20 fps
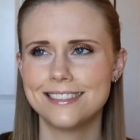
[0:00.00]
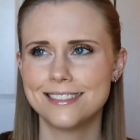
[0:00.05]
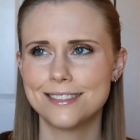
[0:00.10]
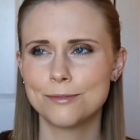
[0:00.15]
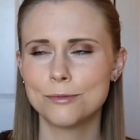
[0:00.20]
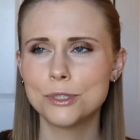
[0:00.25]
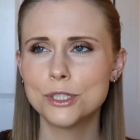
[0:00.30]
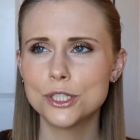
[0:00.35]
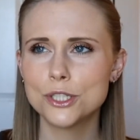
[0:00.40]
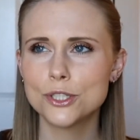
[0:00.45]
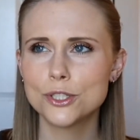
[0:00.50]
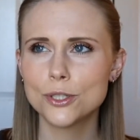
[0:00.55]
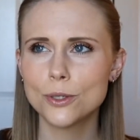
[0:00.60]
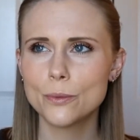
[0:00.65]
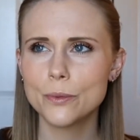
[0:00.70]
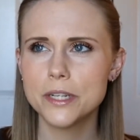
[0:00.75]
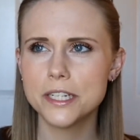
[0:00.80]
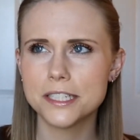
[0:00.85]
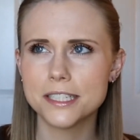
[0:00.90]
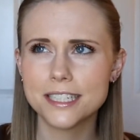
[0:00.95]
which is so
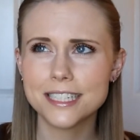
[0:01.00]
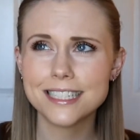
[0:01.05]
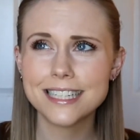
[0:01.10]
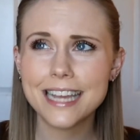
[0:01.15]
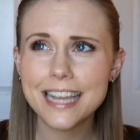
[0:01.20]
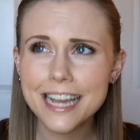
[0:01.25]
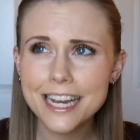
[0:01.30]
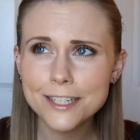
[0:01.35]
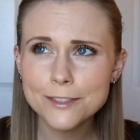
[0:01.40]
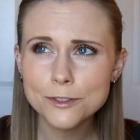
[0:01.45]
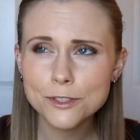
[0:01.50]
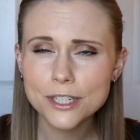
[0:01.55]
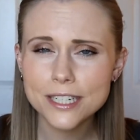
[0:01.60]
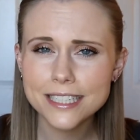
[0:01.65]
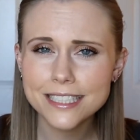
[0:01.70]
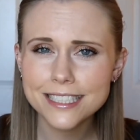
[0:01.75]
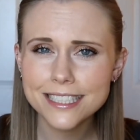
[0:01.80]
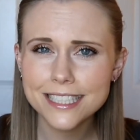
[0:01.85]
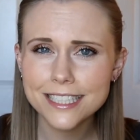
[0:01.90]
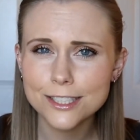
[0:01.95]
weird because I have
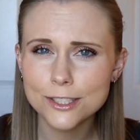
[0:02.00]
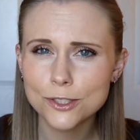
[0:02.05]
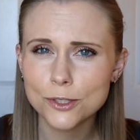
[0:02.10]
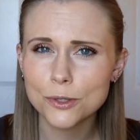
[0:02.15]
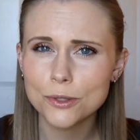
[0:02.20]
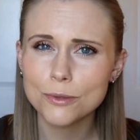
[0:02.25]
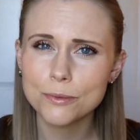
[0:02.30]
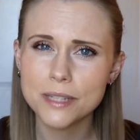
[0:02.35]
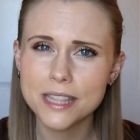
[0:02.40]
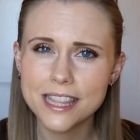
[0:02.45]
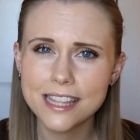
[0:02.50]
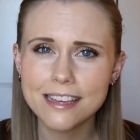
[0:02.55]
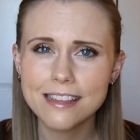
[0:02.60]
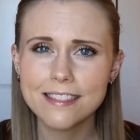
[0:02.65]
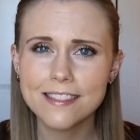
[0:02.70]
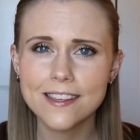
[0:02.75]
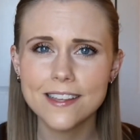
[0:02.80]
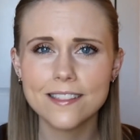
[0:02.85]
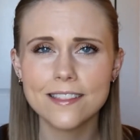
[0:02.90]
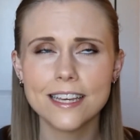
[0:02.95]
dry skin, so you would
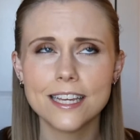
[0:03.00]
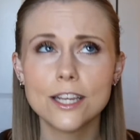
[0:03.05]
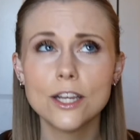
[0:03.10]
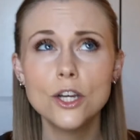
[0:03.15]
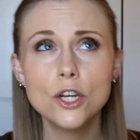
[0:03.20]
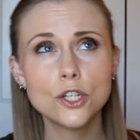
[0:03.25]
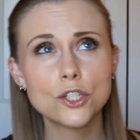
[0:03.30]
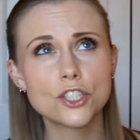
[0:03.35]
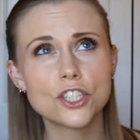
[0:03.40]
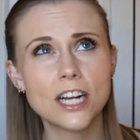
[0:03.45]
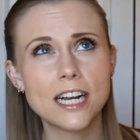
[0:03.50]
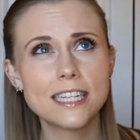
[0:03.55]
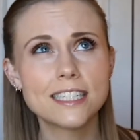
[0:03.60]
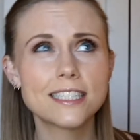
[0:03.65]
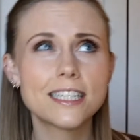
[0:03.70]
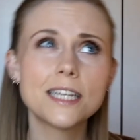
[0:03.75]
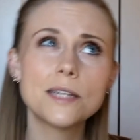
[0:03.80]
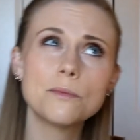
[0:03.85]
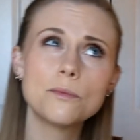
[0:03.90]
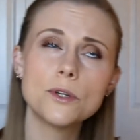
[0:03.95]
think that like dry
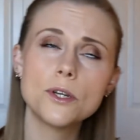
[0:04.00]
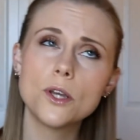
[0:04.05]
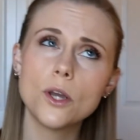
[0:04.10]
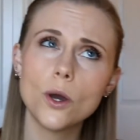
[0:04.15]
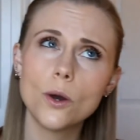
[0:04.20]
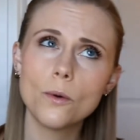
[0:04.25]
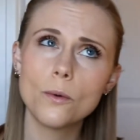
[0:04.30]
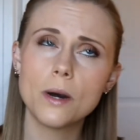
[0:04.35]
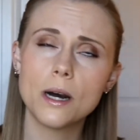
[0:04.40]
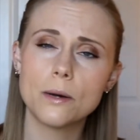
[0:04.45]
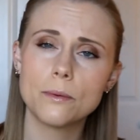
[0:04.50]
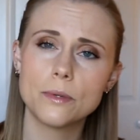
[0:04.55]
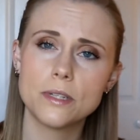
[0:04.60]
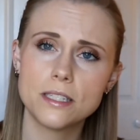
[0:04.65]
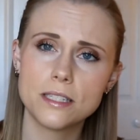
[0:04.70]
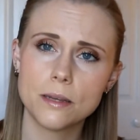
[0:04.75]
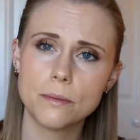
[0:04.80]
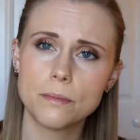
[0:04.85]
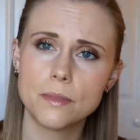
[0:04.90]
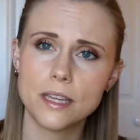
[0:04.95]
skin would go well with
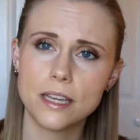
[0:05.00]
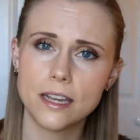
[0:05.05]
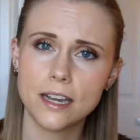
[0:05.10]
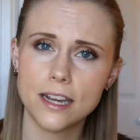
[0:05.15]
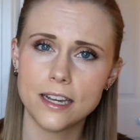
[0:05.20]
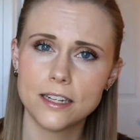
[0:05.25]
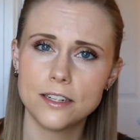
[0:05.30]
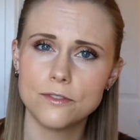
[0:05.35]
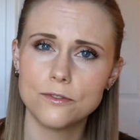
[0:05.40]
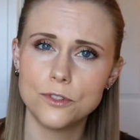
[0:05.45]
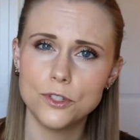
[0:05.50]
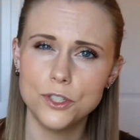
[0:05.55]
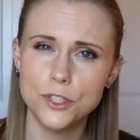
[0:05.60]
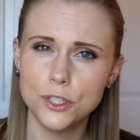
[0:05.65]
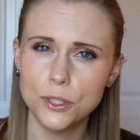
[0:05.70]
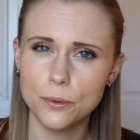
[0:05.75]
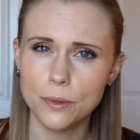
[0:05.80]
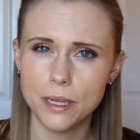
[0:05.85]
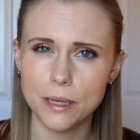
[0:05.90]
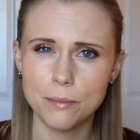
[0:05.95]
something kind of
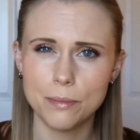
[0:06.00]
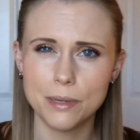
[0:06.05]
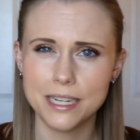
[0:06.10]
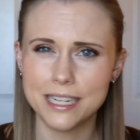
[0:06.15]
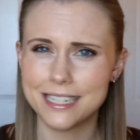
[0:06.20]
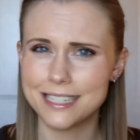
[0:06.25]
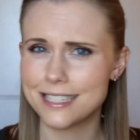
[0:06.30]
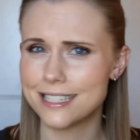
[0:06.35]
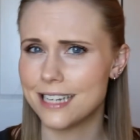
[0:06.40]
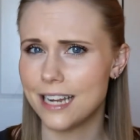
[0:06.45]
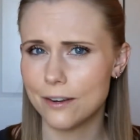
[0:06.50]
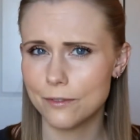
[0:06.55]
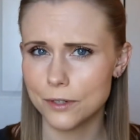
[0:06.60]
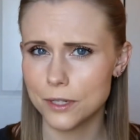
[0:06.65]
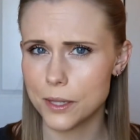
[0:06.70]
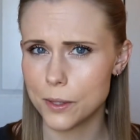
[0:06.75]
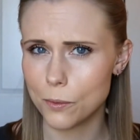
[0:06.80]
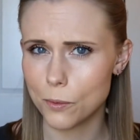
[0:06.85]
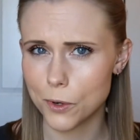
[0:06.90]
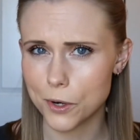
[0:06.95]
dewy, but it's not
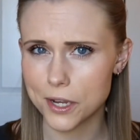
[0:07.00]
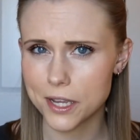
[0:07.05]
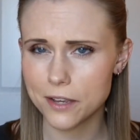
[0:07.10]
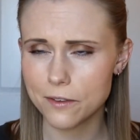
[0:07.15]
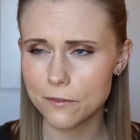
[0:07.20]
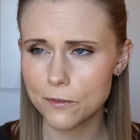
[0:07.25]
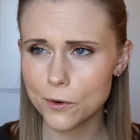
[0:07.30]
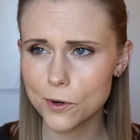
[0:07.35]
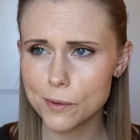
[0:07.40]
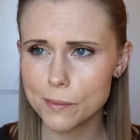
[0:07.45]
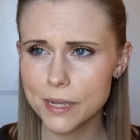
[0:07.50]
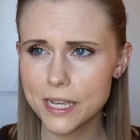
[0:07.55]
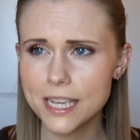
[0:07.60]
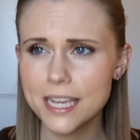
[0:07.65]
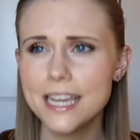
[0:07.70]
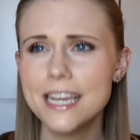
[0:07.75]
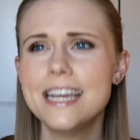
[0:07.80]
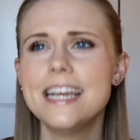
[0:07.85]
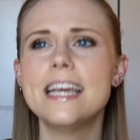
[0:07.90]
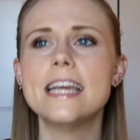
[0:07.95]
really working for me.
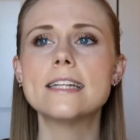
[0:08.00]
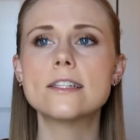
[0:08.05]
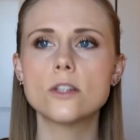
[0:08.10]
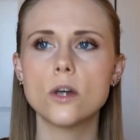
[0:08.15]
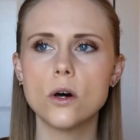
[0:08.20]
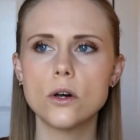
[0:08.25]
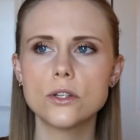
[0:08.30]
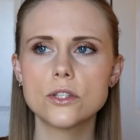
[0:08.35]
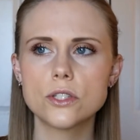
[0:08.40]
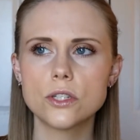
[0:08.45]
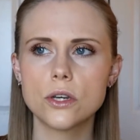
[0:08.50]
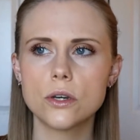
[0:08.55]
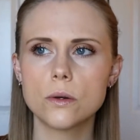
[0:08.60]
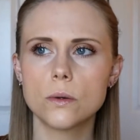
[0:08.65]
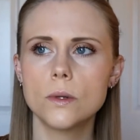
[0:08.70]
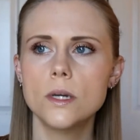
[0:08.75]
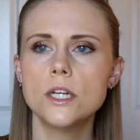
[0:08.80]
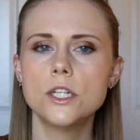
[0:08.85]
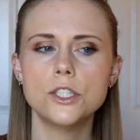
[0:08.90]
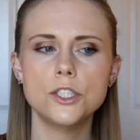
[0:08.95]
It's
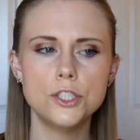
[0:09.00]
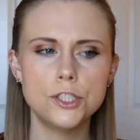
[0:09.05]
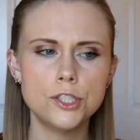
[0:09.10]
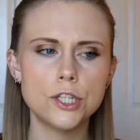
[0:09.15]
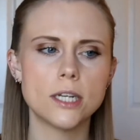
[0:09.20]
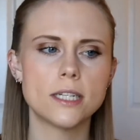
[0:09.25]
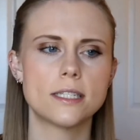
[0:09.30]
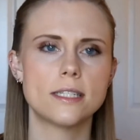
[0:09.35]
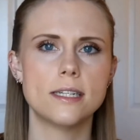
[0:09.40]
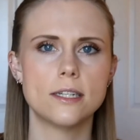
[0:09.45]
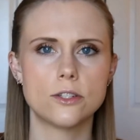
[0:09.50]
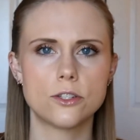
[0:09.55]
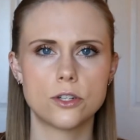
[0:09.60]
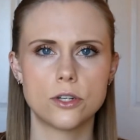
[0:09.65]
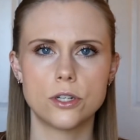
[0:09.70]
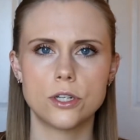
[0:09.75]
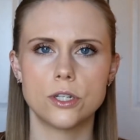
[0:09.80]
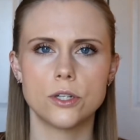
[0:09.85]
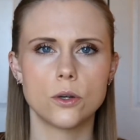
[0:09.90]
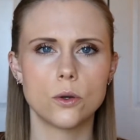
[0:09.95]
also just now
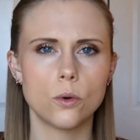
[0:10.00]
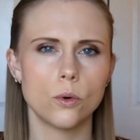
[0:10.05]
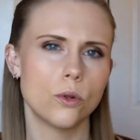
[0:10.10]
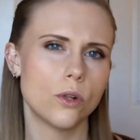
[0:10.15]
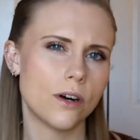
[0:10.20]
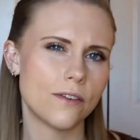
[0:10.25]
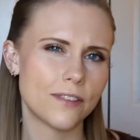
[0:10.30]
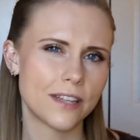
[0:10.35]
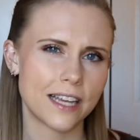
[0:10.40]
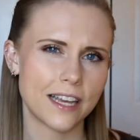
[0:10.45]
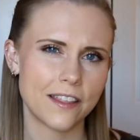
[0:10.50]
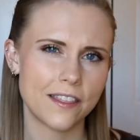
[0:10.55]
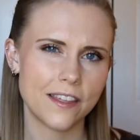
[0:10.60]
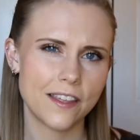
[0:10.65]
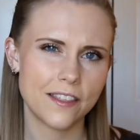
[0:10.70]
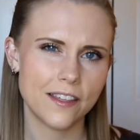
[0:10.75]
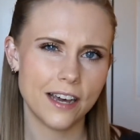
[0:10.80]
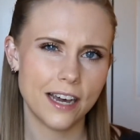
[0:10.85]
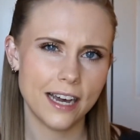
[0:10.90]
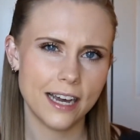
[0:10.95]
starting to cool off. Like, I
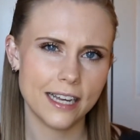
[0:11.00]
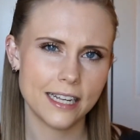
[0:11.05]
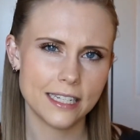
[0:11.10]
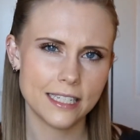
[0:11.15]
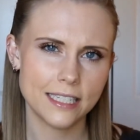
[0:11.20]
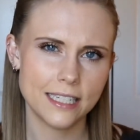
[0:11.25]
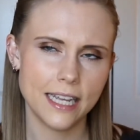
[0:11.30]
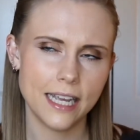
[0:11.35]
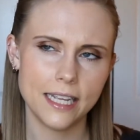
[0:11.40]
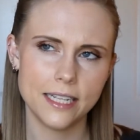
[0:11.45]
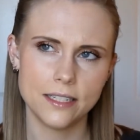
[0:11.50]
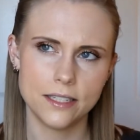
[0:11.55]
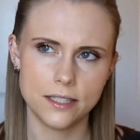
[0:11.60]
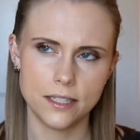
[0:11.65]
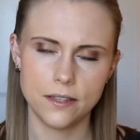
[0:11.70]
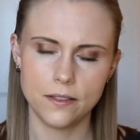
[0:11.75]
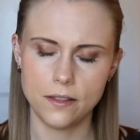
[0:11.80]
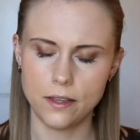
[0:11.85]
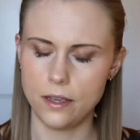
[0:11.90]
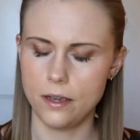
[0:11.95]
think the high today is
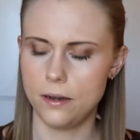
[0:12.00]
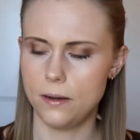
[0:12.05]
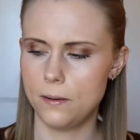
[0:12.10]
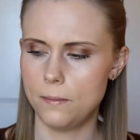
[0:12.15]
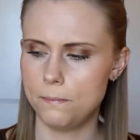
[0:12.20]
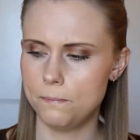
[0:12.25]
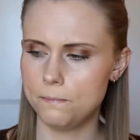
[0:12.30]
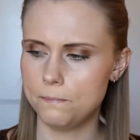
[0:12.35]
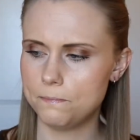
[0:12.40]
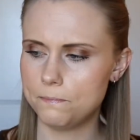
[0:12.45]
in the